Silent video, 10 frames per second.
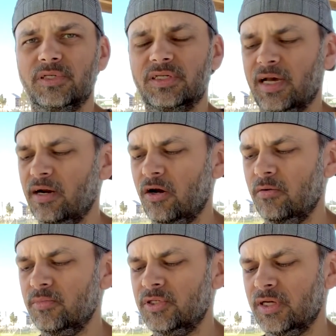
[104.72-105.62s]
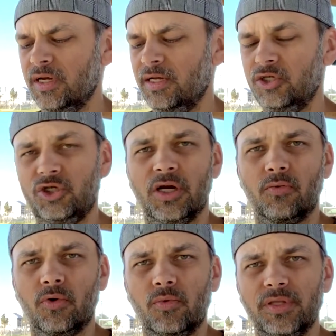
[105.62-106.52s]
Sidearms in
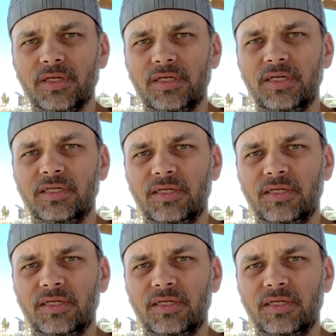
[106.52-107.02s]
general with this disc,